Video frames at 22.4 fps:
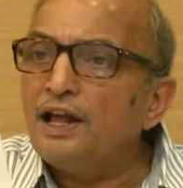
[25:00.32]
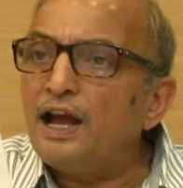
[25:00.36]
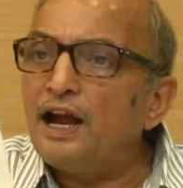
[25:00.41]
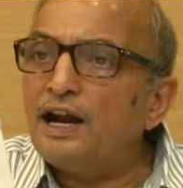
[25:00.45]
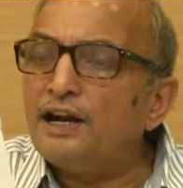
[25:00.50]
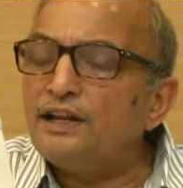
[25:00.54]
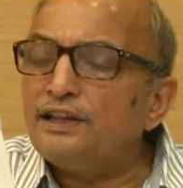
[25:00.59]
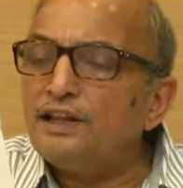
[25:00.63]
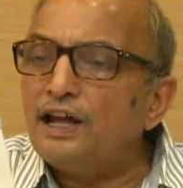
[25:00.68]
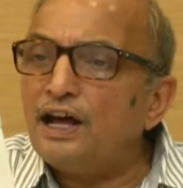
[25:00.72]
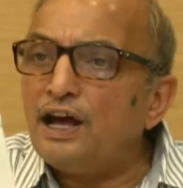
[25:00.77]

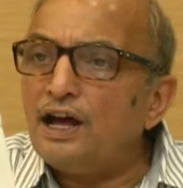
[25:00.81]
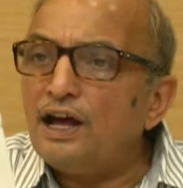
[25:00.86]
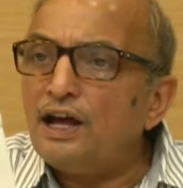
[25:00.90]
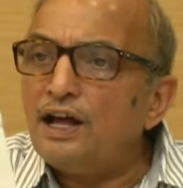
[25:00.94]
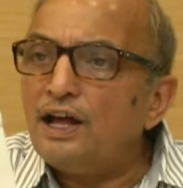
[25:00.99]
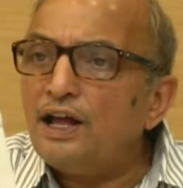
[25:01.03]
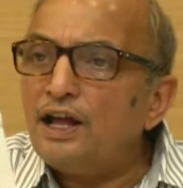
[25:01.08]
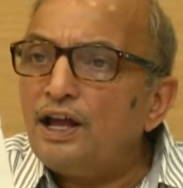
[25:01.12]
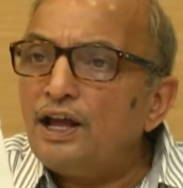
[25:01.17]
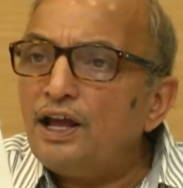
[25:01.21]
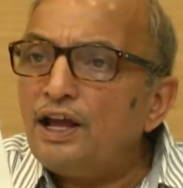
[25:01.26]
at the
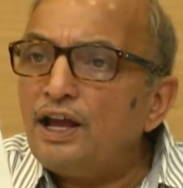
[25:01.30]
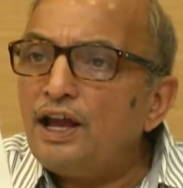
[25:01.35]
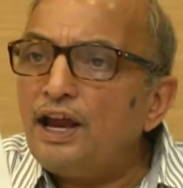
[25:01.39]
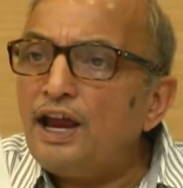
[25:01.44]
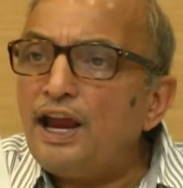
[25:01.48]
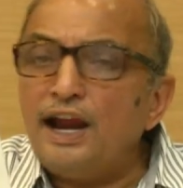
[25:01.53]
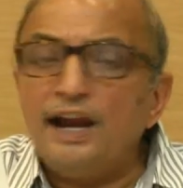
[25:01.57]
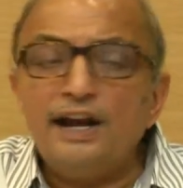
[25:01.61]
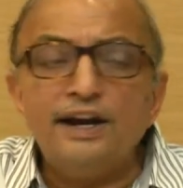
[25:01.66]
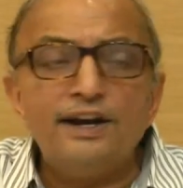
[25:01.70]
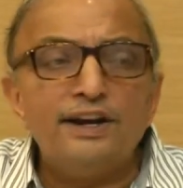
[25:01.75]

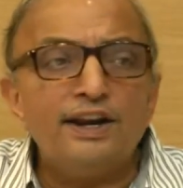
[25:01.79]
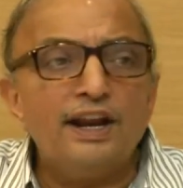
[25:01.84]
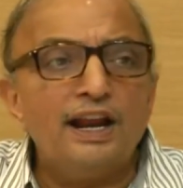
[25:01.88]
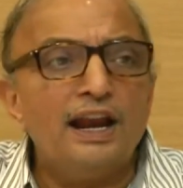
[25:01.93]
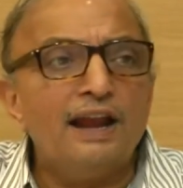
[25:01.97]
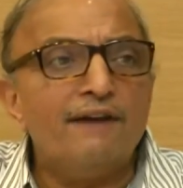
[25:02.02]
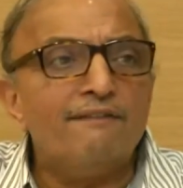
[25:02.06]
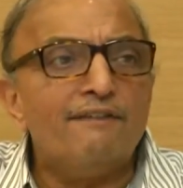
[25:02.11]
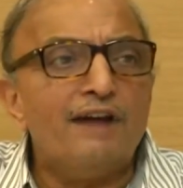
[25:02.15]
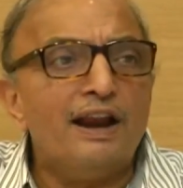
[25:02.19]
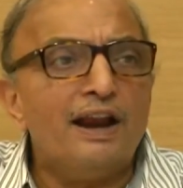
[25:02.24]
entry
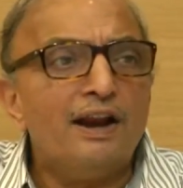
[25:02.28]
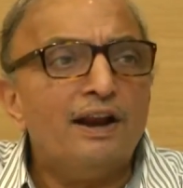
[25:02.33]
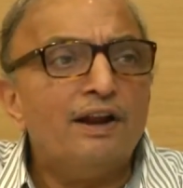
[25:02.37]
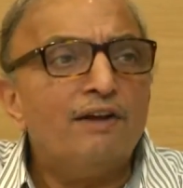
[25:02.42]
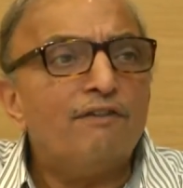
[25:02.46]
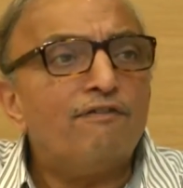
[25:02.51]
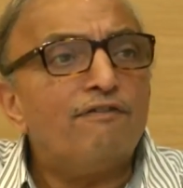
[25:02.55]
level,